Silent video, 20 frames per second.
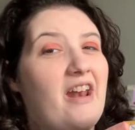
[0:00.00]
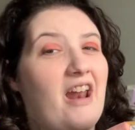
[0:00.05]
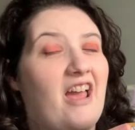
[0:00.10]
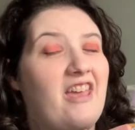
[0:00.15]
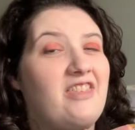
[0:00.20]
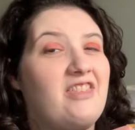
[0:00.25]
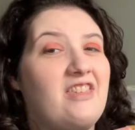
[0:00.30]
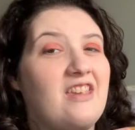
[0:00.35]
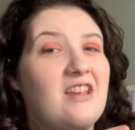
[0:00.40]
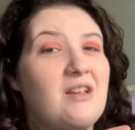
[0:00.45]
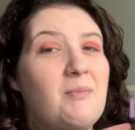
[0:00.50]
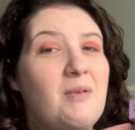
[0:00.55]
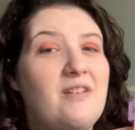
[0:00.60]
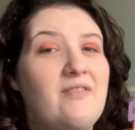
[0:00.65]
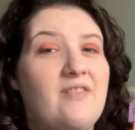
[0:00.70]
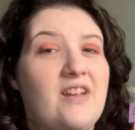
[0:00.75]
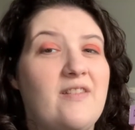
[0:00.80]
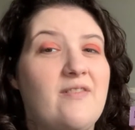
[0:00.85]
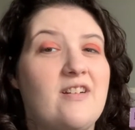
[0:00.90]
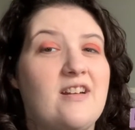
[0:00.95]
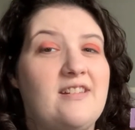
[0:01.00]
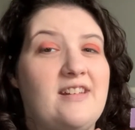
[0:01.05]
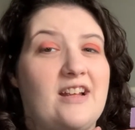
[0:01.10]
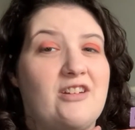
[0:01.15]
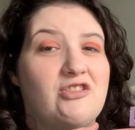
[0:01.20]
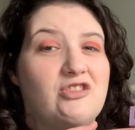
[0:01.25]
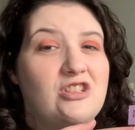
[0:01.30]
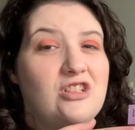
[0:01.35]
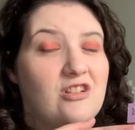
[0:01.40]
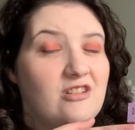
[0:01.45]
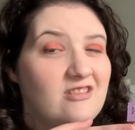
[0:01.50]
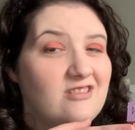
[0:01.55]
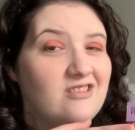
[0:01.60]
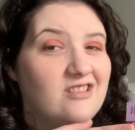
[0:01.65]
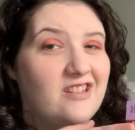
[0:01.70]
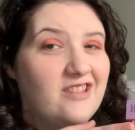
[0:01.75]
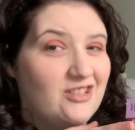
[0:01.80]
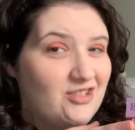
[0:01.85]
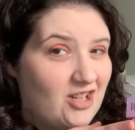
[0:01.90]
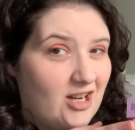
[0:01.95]
I think my favorite is actually currently
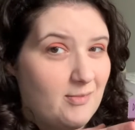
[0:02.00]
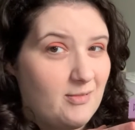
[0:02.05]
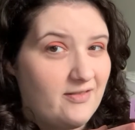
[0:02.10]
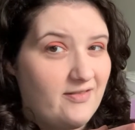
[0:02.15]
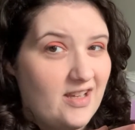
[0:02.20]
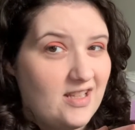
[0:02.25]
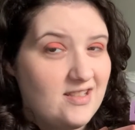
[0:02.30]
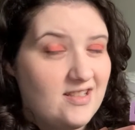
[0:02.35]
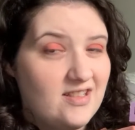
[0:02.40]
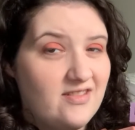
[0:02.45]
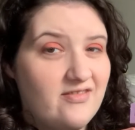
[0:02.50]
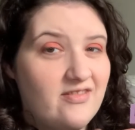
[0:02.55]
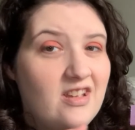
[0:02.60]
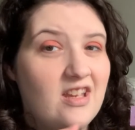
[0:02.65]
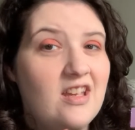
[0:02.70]
The Charm Offensive.